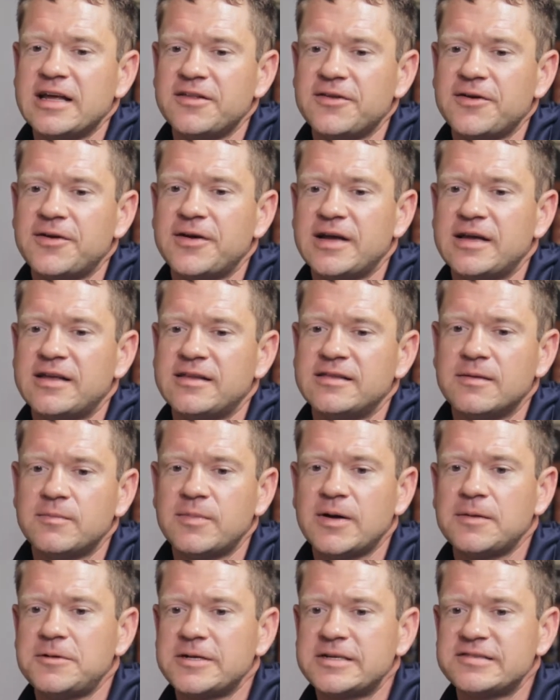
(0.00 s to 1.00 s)
either in the
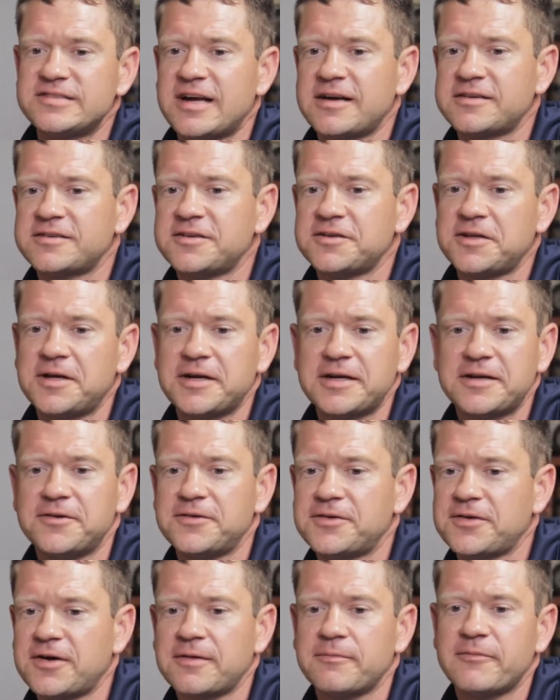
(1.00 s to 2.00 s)
public sector, like you
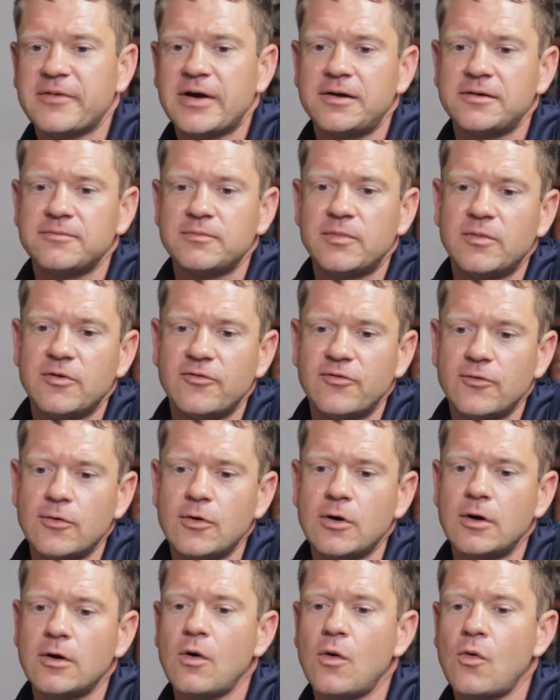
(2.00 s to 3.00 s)
were talking about before,